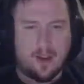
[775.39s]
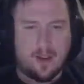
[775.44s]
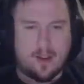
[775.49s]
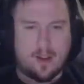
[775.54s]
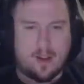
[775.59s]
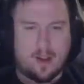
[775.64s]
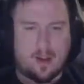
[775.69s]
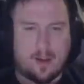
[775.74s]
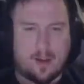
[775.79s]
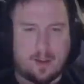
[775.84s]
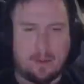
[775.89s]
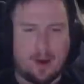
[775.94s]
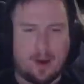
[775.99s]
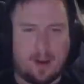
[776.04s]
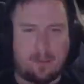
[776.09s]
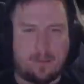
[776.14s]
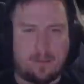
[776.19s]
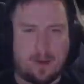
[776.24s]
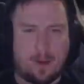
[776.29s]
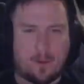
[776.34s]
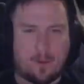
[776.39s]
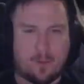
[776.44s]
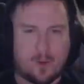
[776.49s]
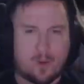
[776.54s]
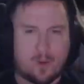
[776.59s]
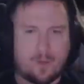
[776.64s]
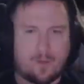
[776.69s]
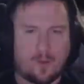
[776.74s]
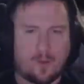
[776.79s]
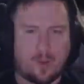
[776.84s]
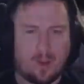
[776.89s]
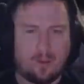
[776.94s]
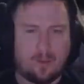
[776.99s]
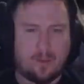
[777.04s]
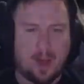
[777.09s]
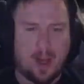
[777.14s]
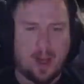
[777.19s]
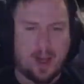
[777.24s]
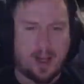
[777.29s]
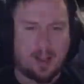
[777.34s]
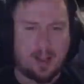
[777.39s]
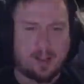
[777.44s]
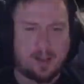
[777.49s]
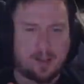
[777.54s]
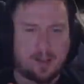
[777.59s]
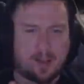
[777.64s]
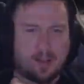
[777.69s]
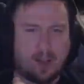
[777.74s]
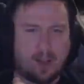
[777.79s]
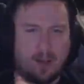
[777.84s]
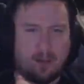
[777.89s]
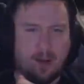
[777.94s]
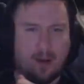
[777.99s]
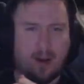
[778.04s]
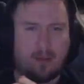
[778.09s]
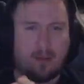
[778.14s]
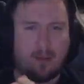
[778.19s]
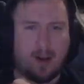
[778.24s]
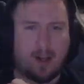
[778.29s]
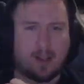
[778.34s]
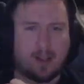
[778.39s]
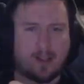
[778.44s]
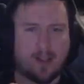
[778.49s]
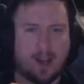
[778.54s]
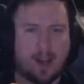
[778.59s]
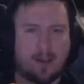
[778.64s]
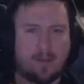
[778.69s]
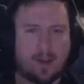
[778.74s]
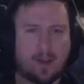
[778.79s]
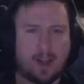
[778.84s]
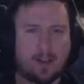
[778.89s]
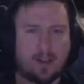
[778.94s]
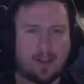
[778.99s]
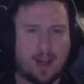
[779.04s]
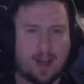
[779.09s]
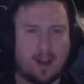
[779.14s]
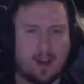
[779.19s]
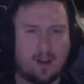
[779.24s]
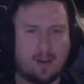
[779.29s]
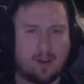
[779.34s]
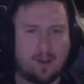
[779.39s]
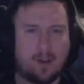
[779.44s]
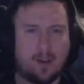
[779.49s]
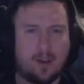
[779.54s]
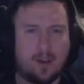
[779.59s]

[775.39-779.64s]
I popped my Root for the pets. I popped my Siphene down.